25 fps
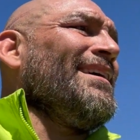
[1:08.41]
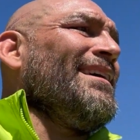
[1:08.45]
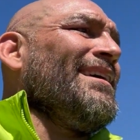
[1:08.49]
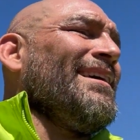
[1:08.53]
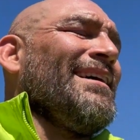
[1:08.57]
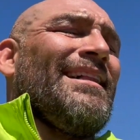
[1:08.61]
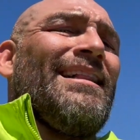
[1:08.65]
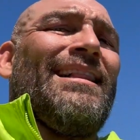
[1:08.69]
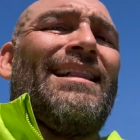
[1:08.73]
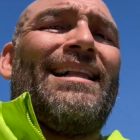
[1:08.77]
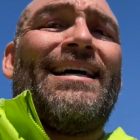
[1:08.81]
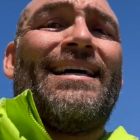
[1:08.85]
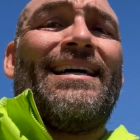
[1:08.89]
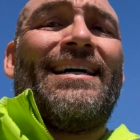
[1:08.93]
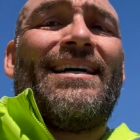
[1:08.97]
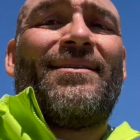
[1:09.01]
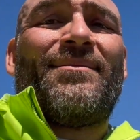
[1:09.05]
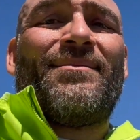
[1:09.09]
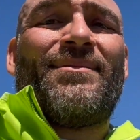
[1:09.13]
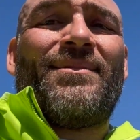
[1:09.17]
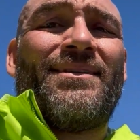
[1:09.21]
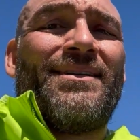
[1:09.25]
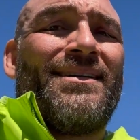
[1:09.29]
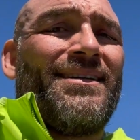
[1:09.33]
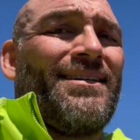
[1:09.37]

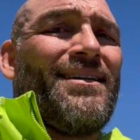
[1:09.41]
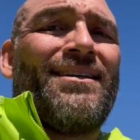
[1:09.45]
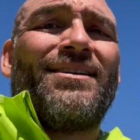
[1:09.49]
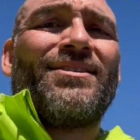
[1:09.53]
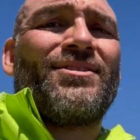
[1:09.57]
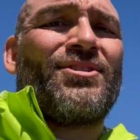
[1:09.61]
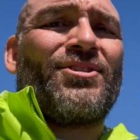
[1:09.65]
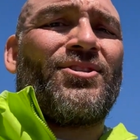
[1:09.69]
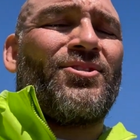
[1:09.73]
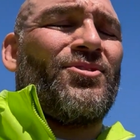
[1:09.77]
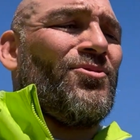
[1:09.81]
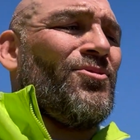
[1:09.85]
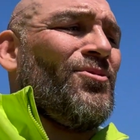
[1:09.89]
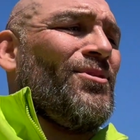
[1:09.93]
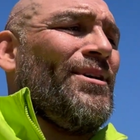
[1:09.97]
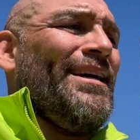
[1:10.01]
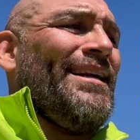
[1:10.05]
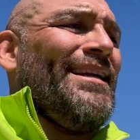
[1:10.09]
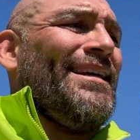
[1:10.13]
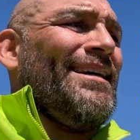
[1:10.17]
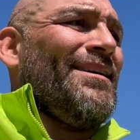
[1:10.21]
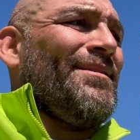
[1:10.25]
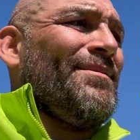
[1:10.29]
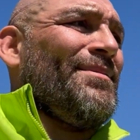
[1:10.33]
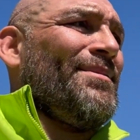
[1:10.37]
climb straight
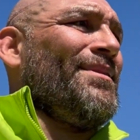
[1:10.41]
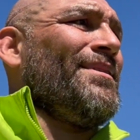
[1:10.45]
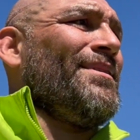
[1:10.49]
up.